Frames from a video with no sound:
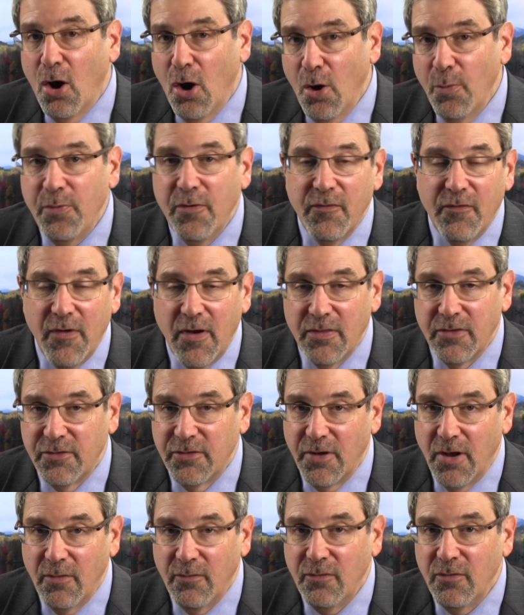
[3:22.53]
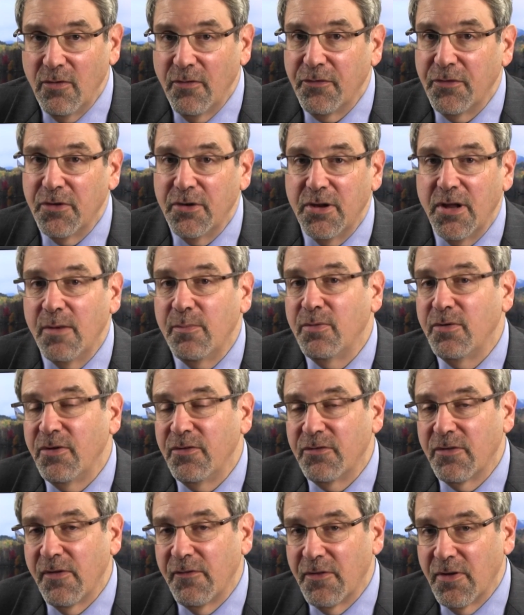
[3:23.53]
Hope you found this helpful. If you did,
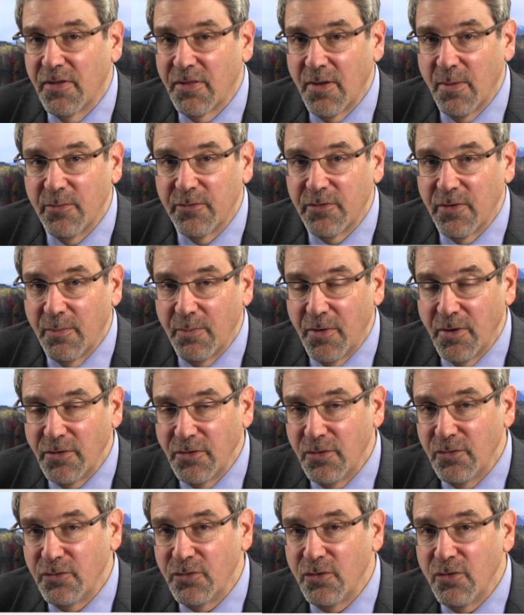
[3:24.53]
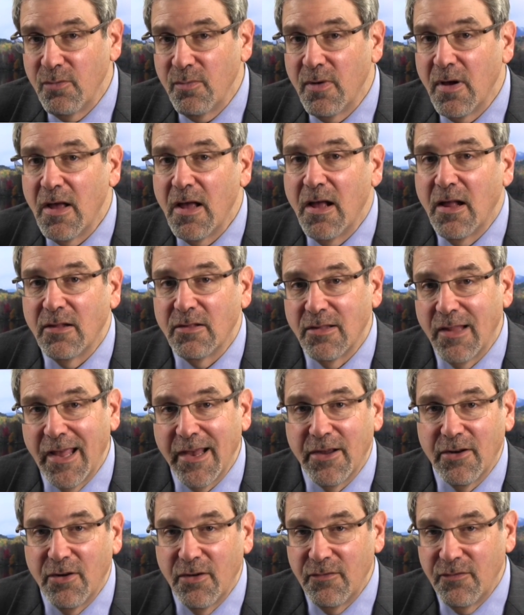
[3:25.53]
please give it a thumbs up on YouTube,
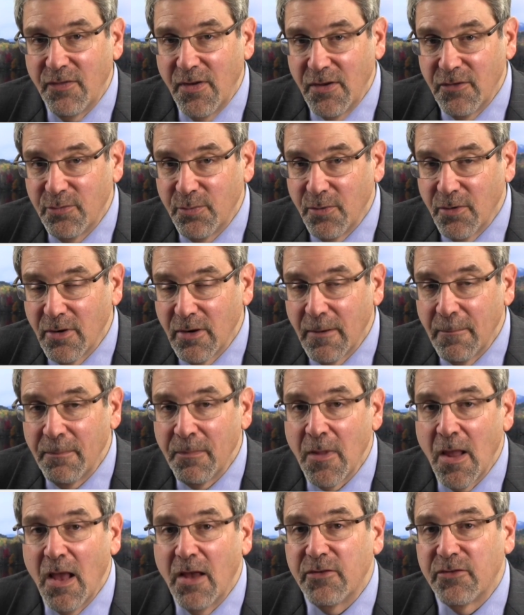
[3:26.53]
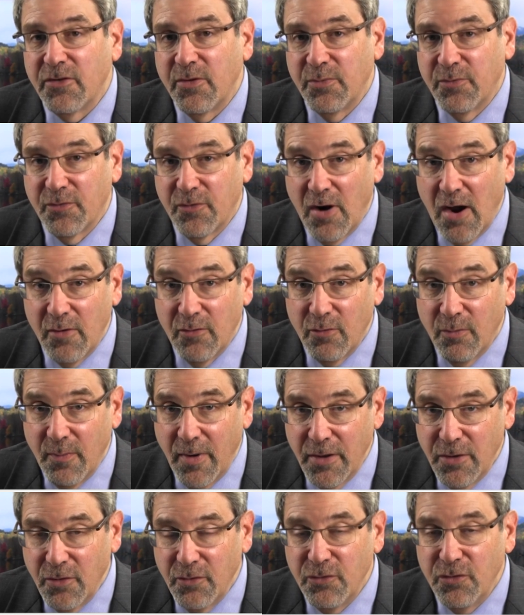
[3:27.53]
like it on Facebook, subscribe to
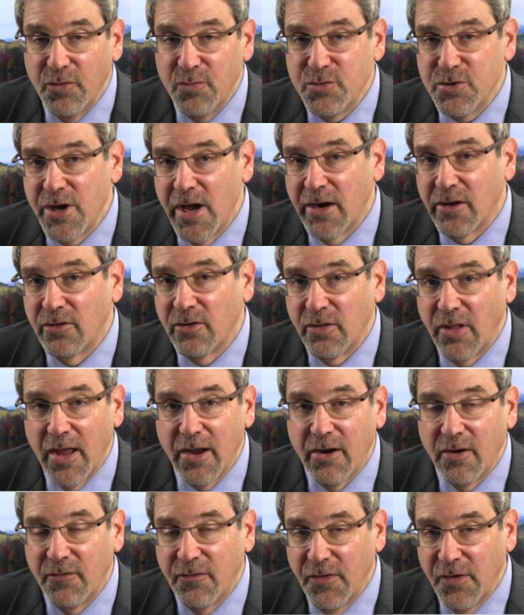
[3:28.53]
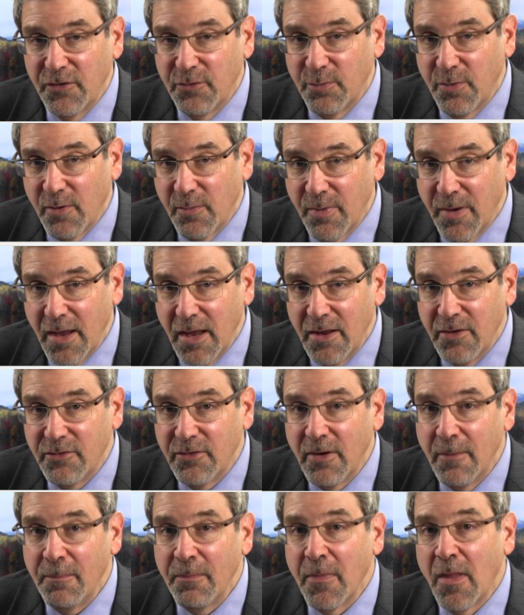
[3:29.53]
my YouTube channel, and like our Facebook
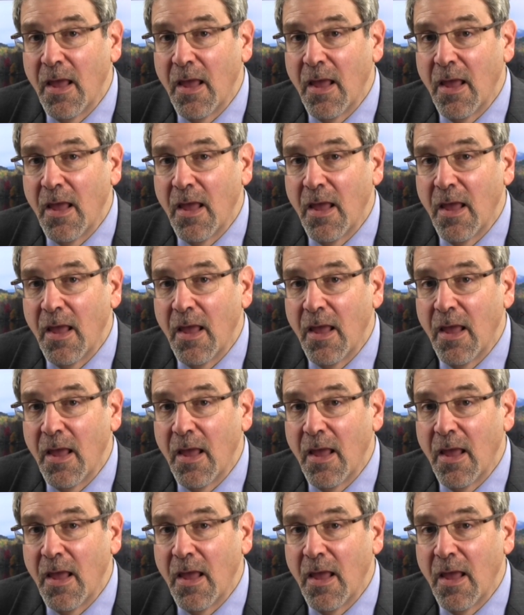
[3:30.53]
page,